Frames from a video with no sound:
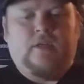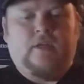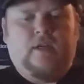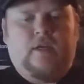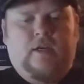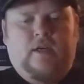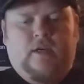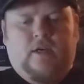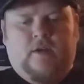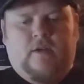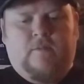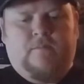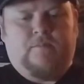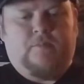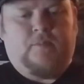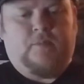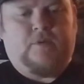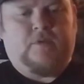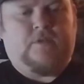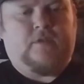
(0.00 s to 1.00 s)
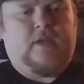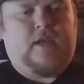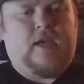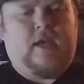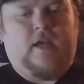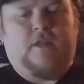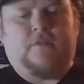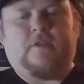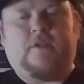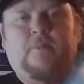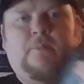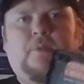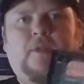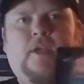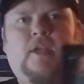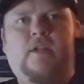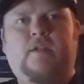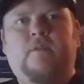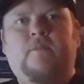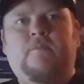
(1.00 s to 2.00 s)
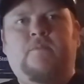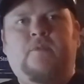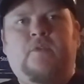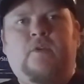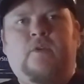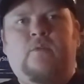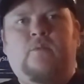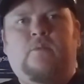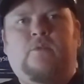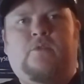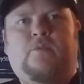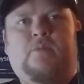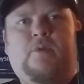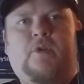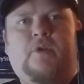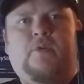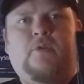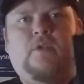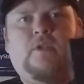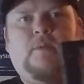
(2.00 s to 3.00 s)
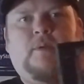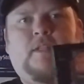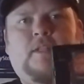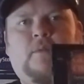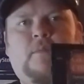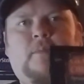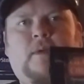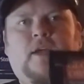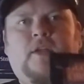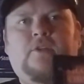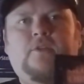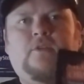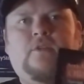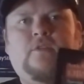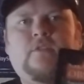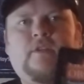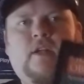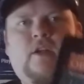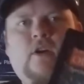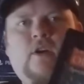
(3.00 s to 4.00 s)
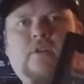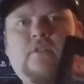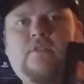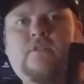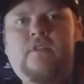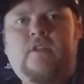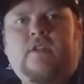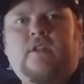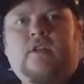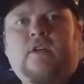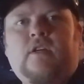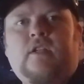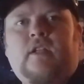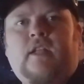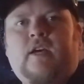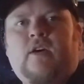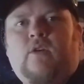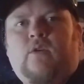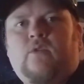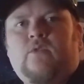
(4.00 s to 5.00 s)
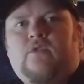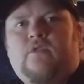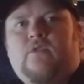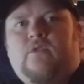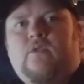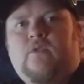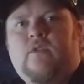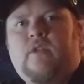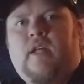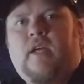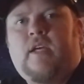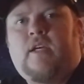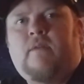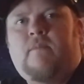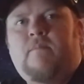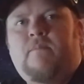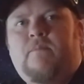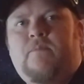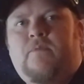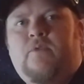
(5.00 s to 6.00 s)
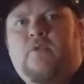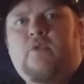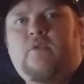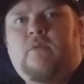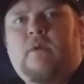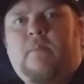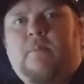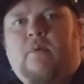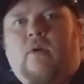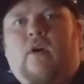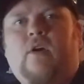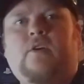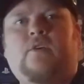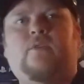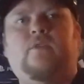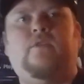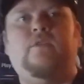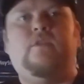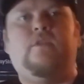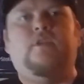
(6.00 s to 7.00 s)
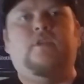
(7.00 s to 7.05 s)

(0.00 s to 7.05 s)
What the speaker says: I want to say, yeah, it's complete, which is pretty cool. They make the manual. It's kind of hard to see. Look like an old school like newspaper article.